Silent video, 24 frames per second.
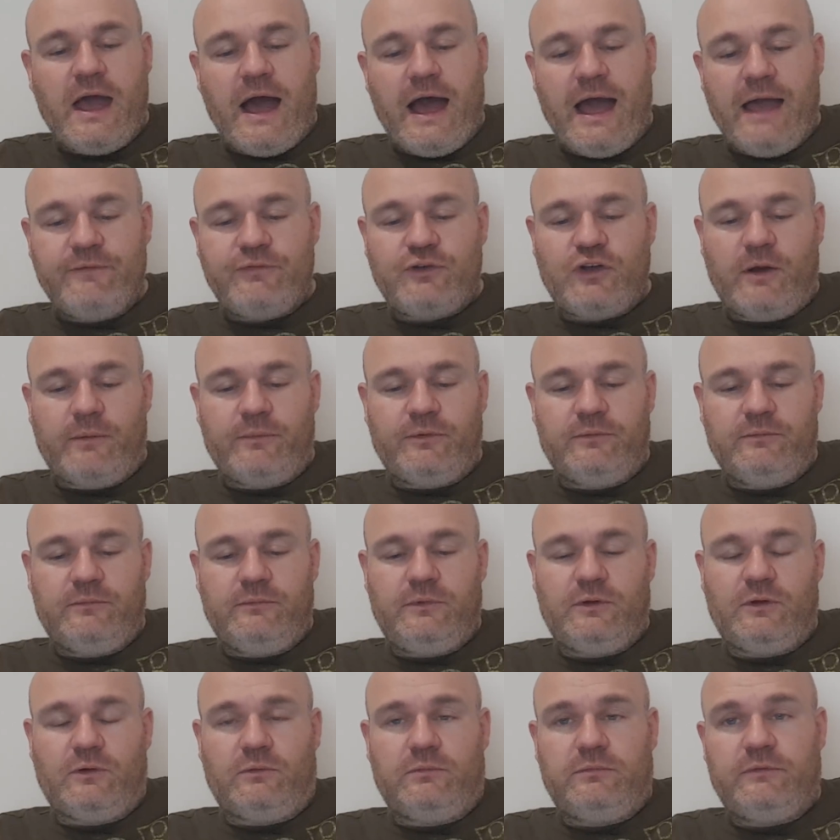I've come,
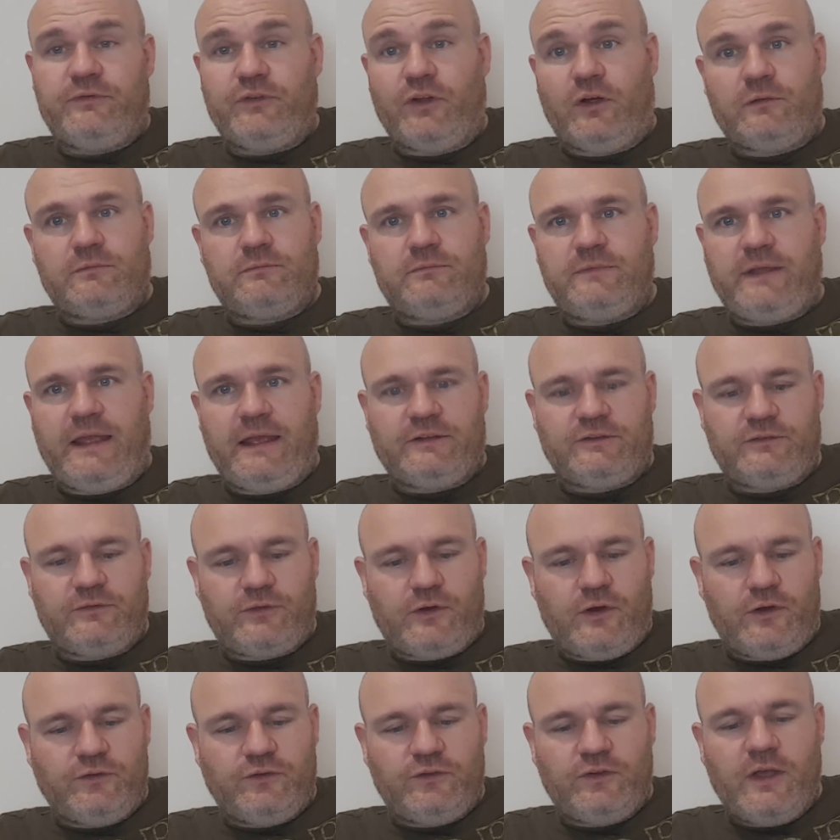you know, if not tens of
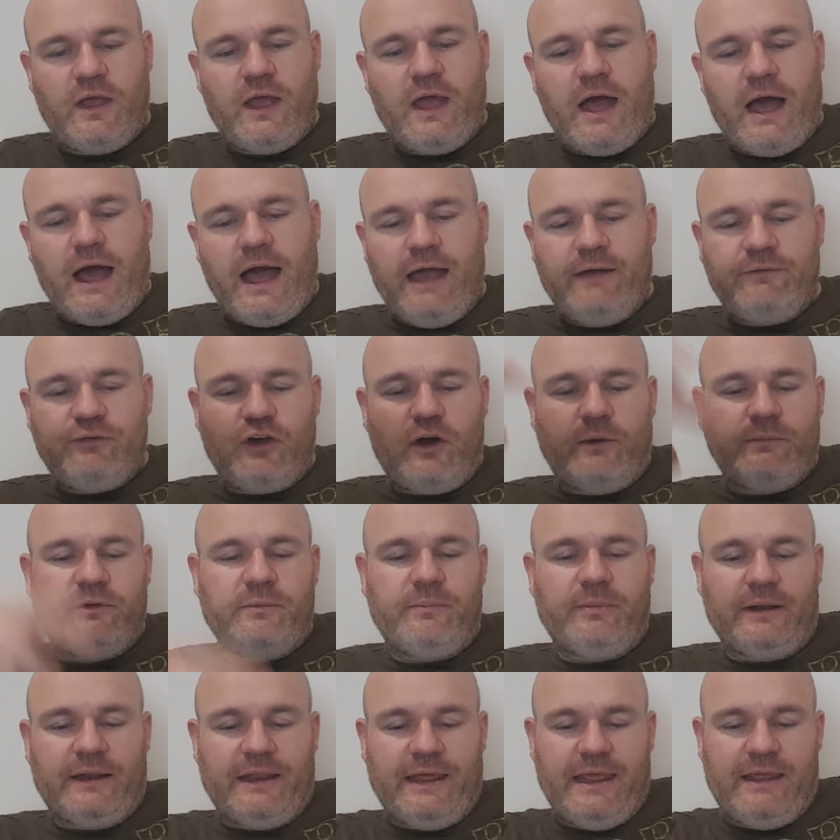thousands, I've come to
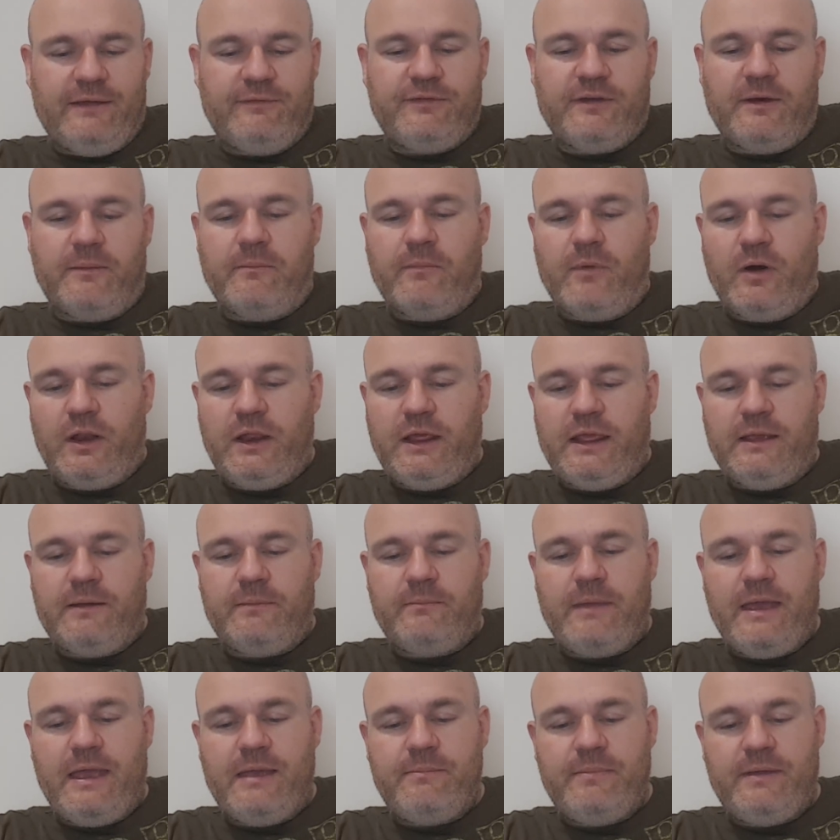believe that money
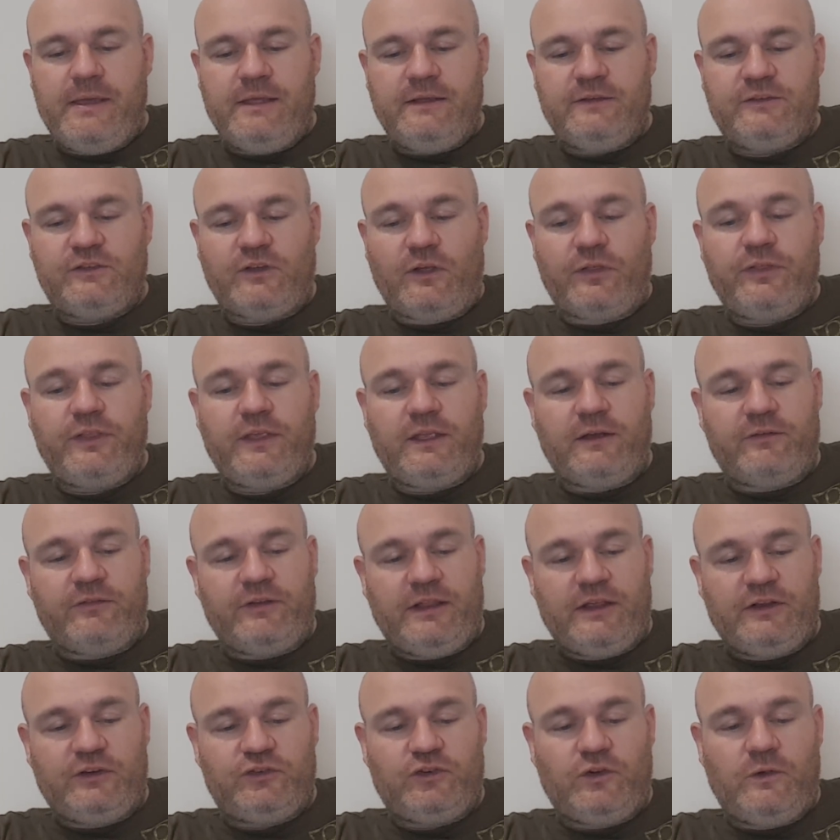may be something of an
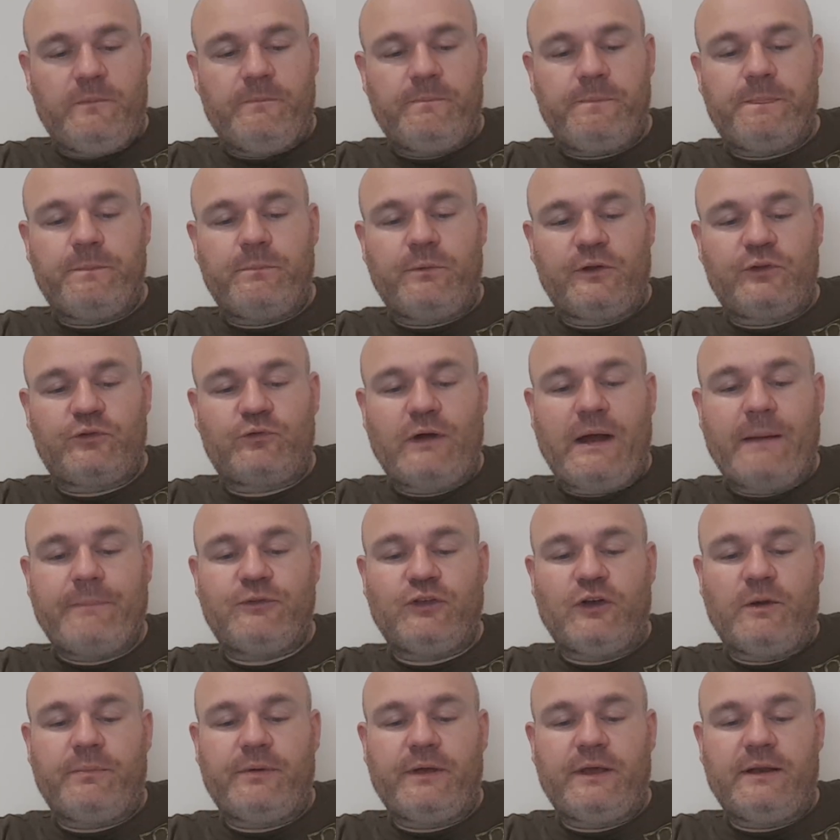issue, but it's
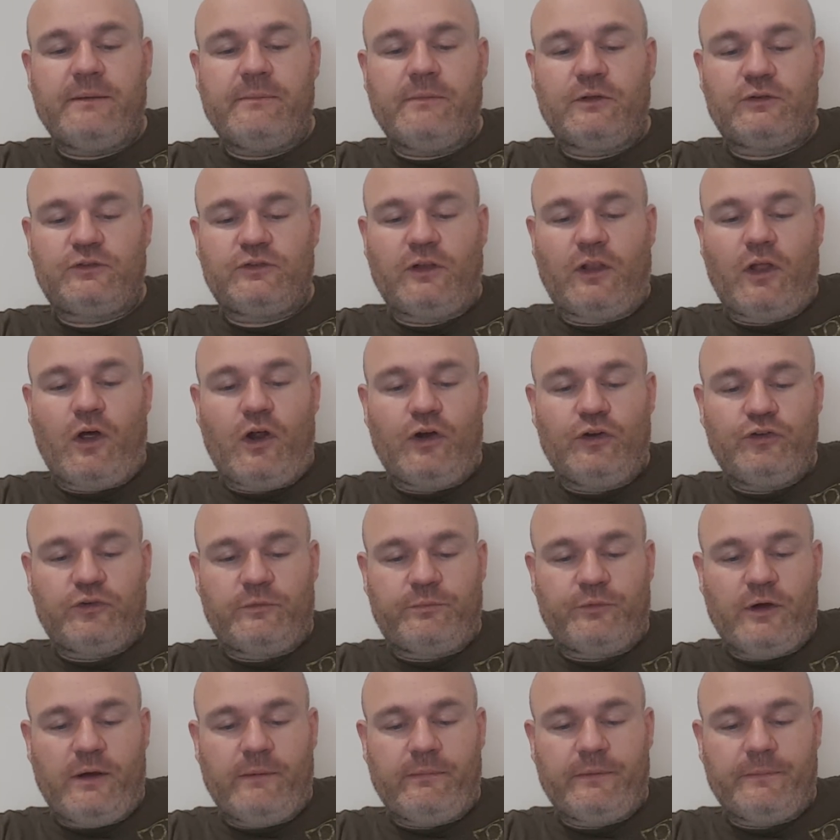wrapped up in a much larger
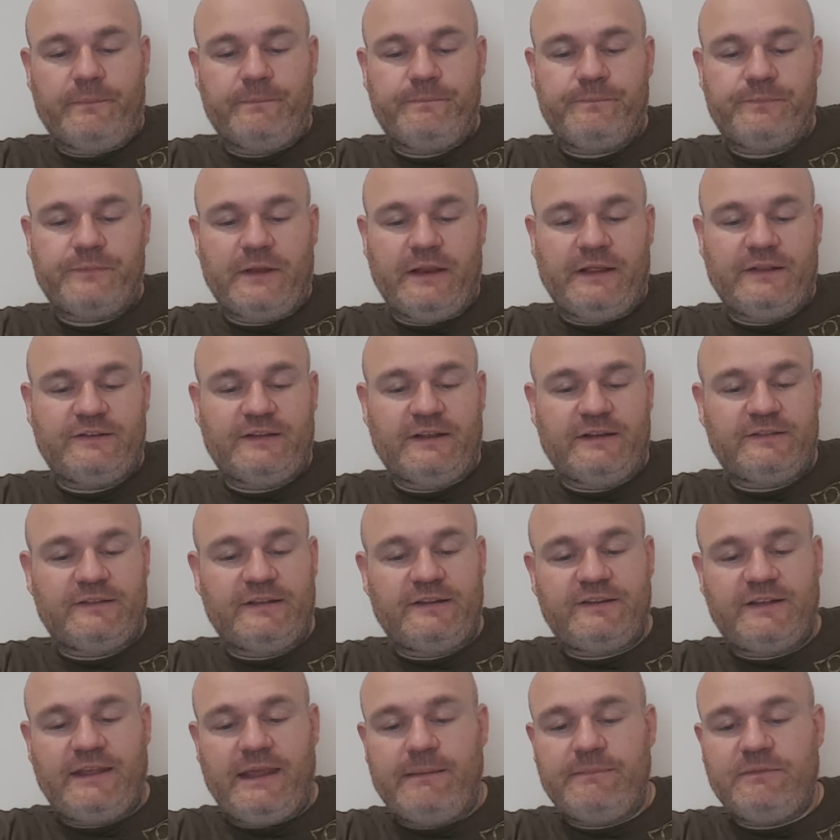problem. And he says
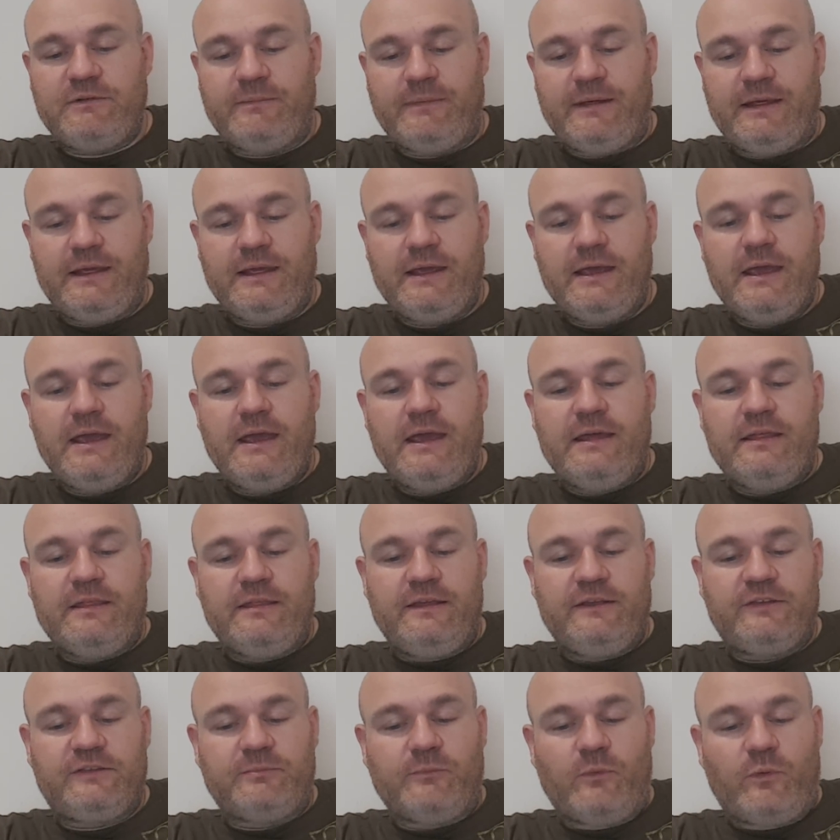this came to me
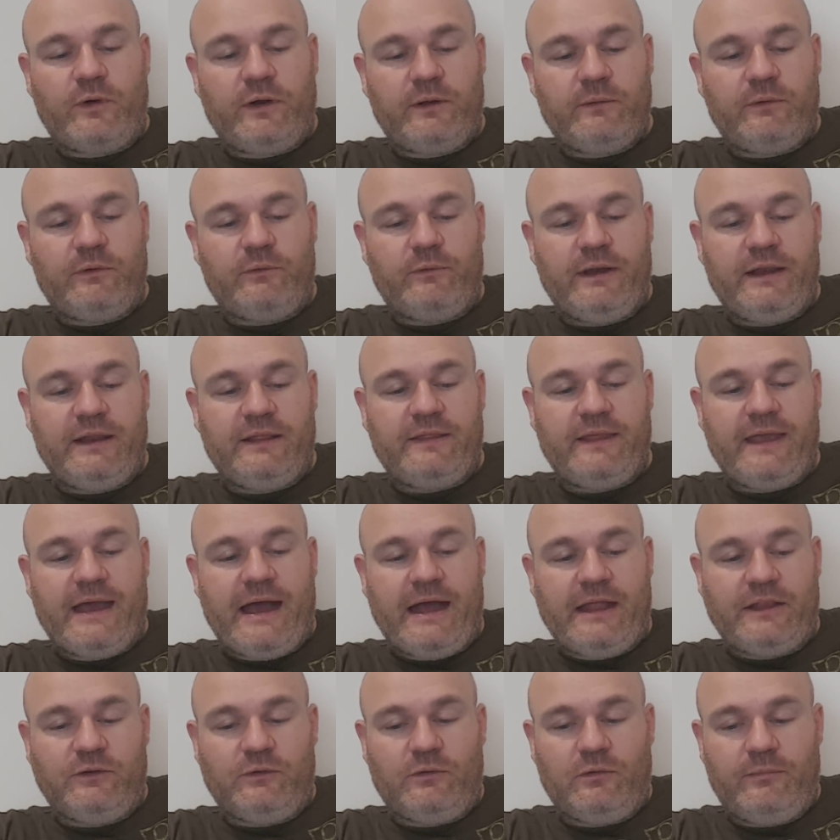this morning when reading the
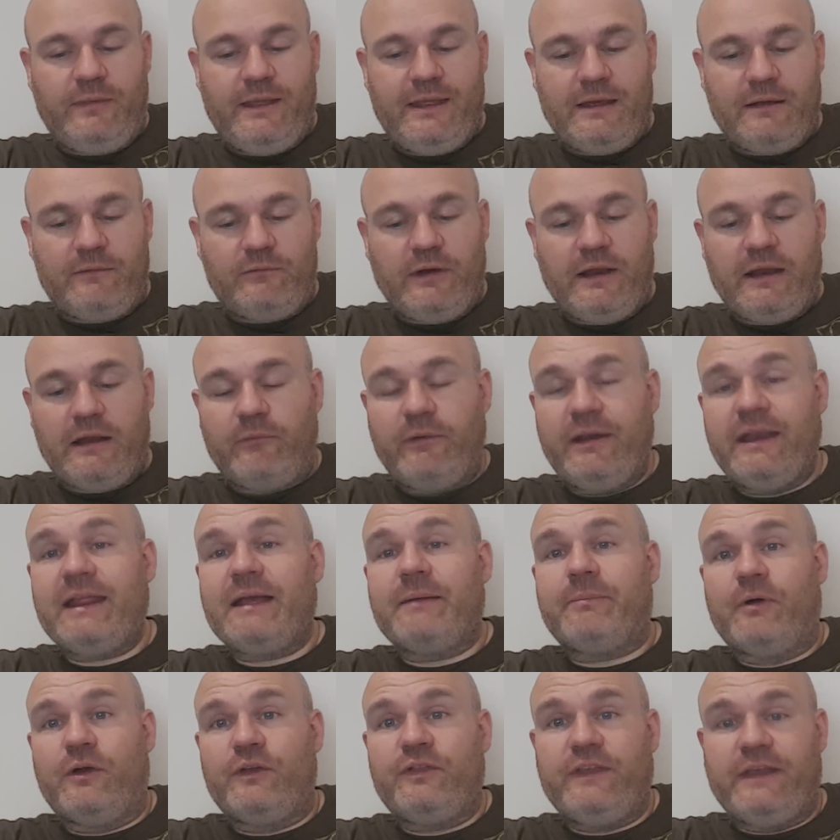annual meet, re reading
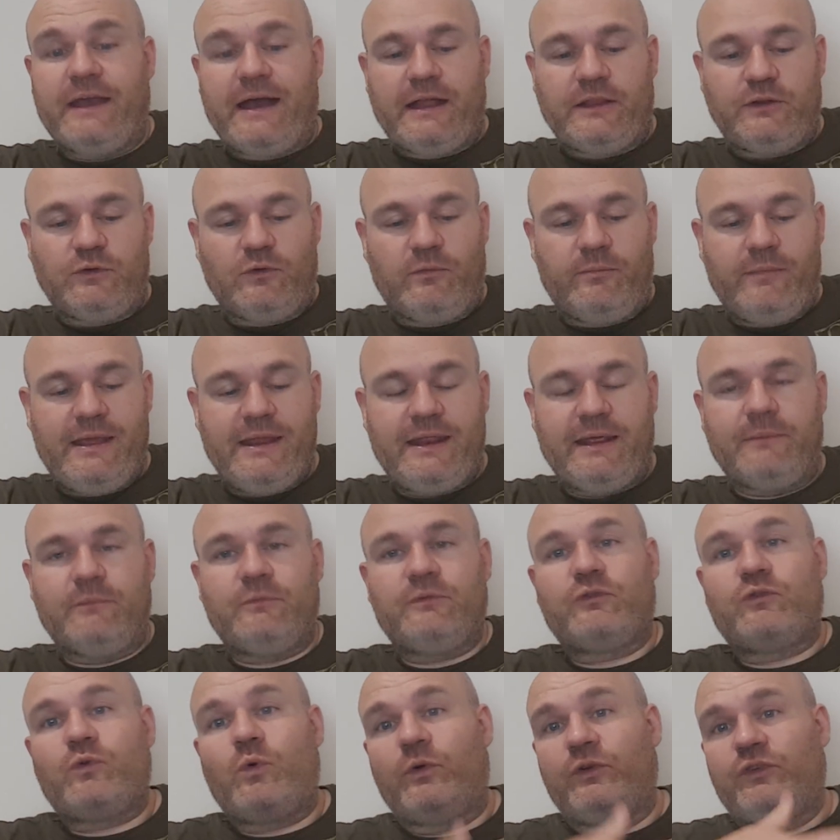about the annual meeting,
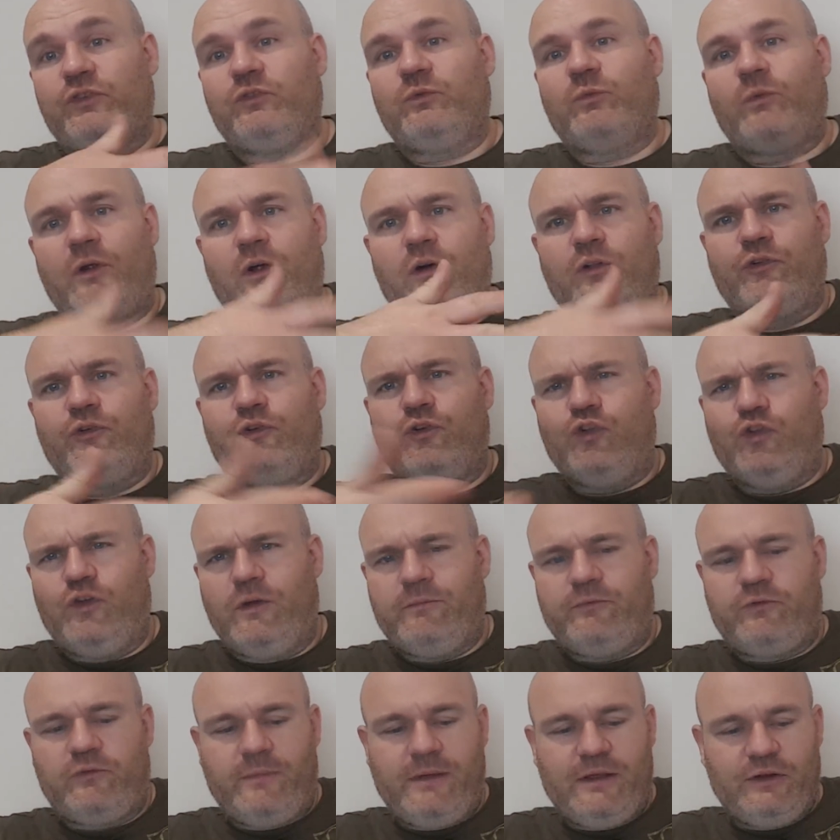which of course is where all their new
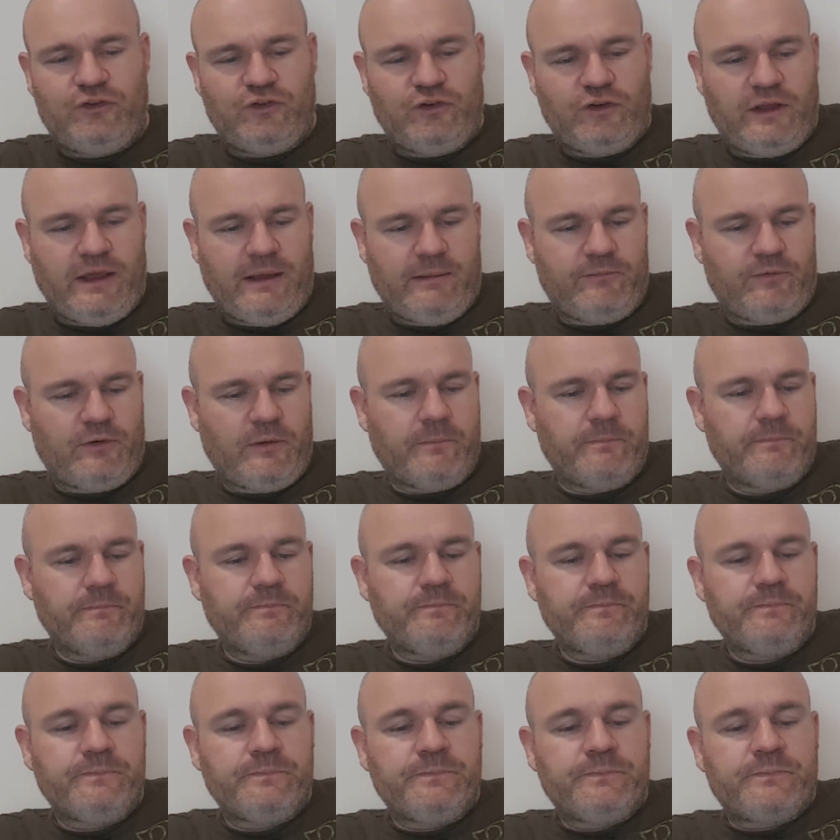information came from.
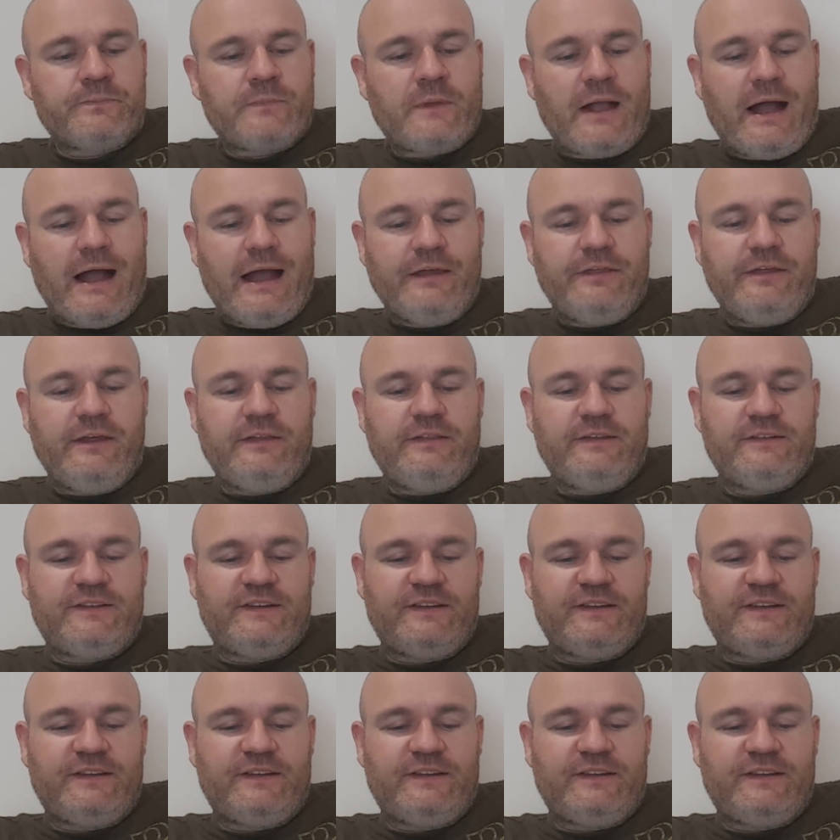I think the